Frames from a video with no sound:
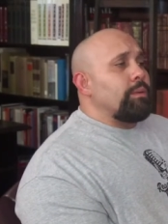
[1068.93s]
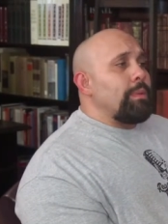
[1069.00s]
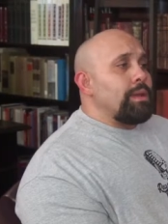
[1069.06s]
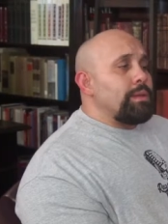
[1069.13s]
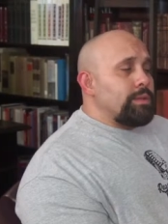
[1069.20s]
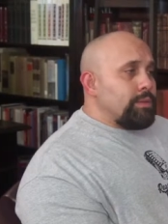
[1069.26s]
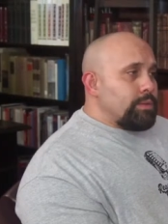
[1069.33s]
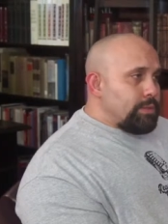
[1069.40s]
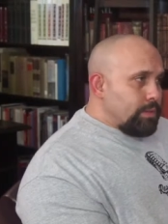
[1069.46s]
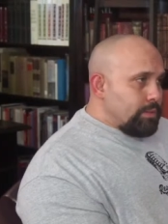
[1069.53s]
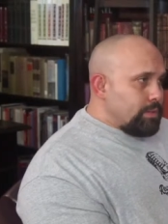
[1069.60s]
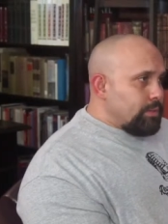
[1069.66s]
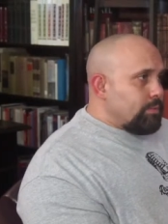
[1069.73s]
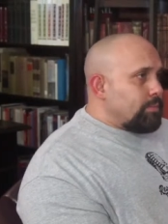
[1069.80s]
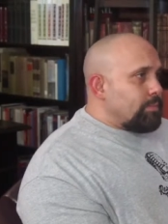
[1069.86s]
makes the
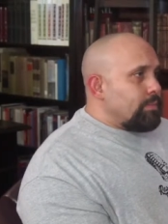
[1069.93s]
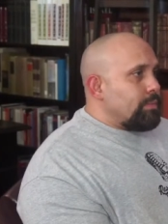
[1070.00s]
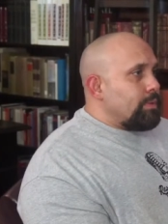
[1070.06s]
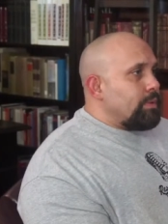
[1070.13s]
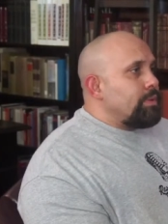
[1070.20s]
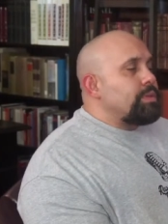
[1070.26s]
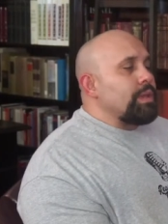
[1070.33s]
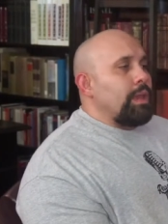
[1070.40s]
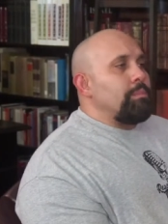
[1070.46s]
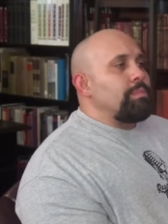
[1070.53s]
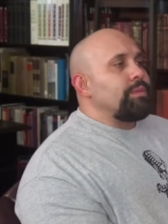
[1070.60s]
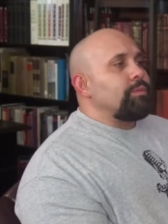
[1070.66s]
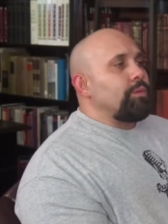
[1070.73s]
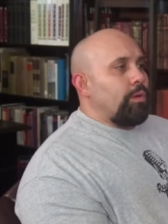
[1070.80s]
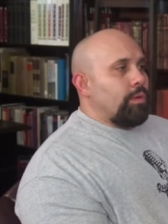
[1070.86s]
decision? Yeah. And James,
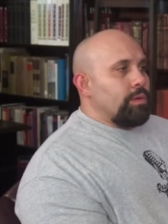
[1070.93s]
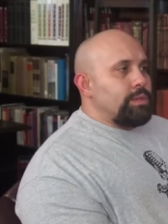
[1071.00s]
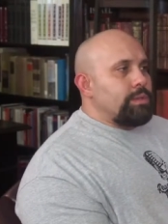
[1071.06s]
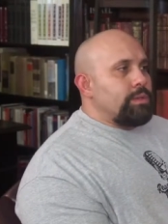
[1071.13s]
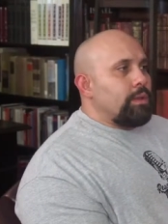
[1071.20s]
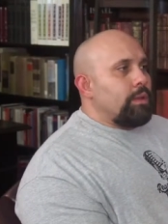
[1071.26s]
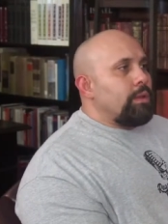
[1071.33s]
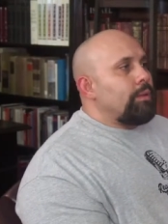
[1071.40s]
of course. Yeah.